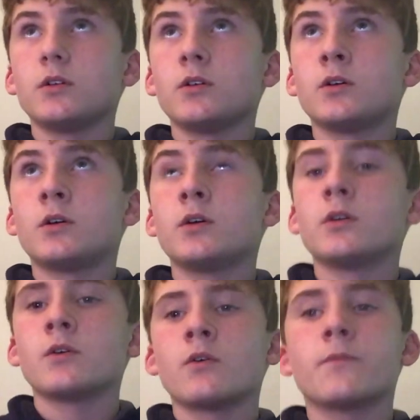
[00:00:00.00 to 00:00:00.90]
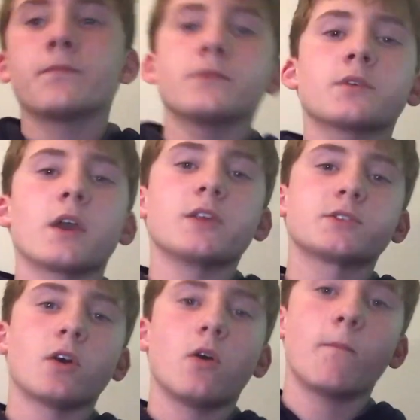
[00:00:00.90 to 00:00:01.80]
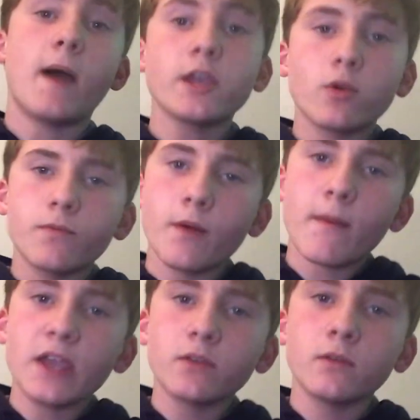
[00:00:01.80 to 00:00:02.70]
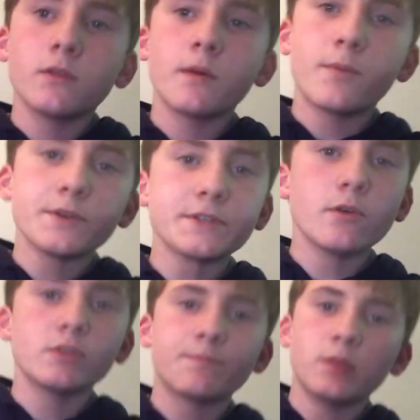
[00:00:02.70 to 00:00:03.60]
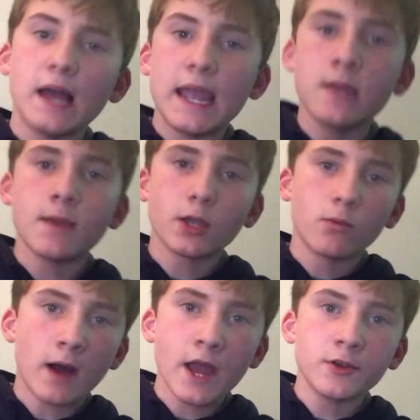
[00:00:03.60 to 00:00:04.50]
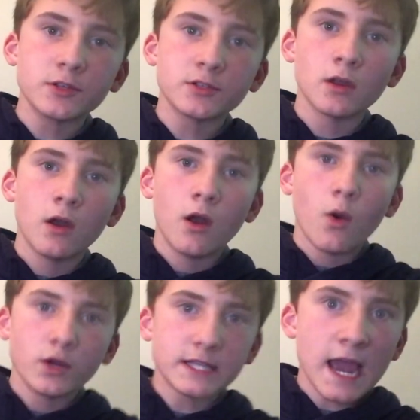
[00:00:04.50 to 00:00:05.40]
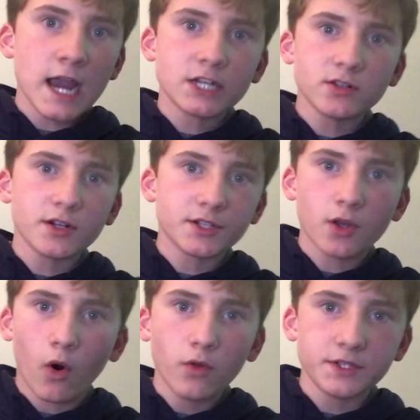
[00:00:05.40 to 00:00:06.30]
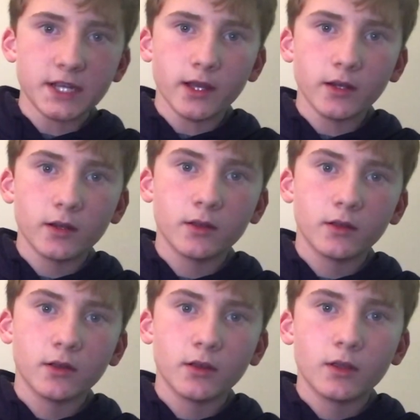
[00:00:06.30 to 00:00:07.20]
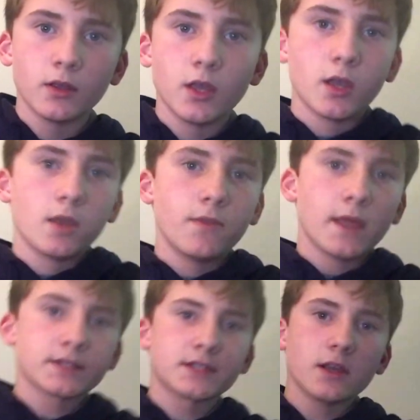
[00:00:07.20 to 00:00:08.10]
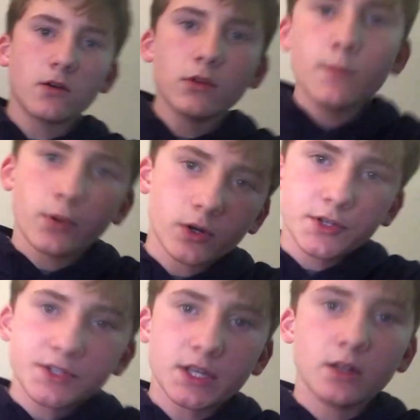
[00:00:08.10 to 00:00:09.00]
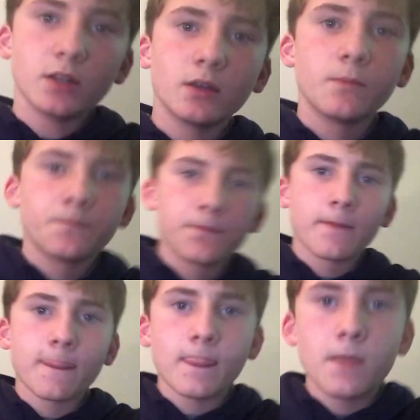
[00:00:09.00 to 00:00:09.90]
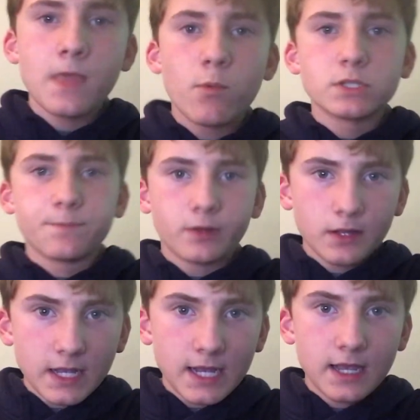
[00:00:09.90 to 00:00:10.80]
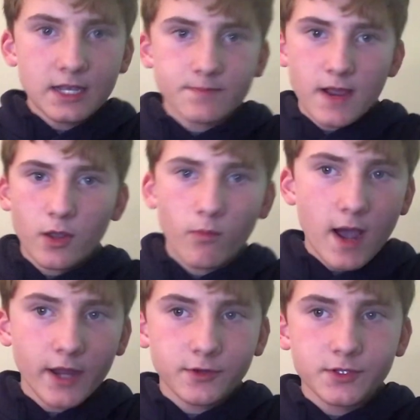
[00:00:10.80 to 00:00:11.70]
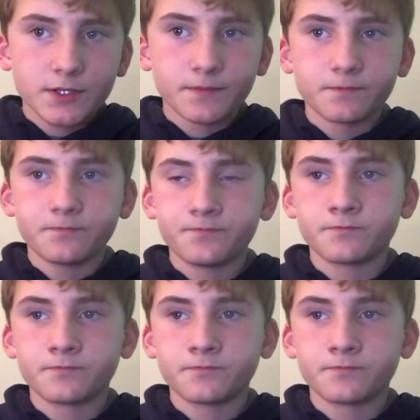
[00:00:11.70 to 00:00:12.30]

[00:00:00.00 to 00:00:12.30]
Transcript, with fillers: Uh... Okay, so Michael, the Mike, the person who was playing Michael Myers was actually just Colton. That's the only person that was playing as Michael Myers.